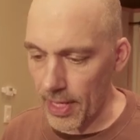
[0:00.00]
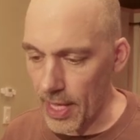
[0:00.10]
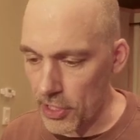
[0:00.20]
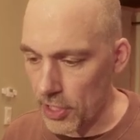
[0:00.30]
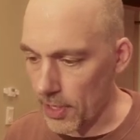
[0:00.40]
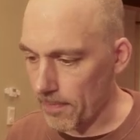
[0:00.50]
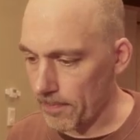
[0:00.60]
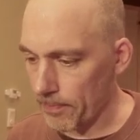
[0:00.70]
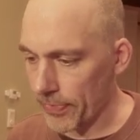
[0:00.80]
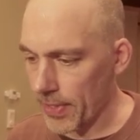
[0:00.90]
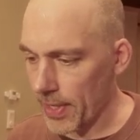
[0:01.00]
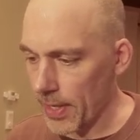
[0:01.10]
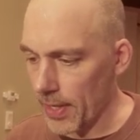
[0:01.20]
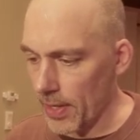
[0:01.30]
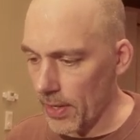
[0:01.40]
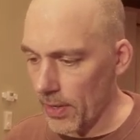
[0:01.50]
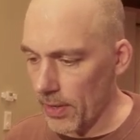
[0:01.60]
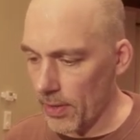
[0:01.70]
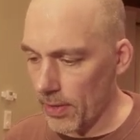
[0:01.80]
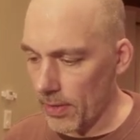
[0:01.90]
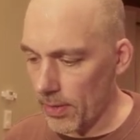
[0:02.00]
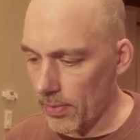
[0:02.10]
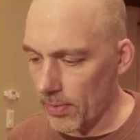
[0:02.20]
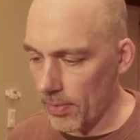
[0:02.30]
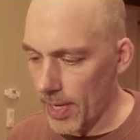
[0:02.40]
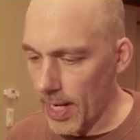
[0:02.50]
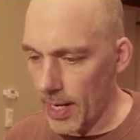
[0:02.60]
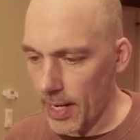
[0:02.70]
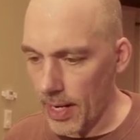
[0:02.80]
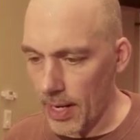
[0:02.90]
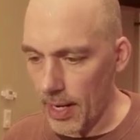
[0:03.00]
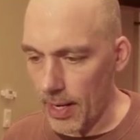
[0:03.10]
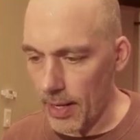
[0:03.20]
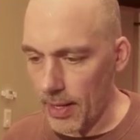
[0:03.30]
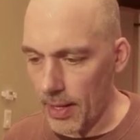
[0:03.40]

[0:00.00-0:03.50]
engine. All right.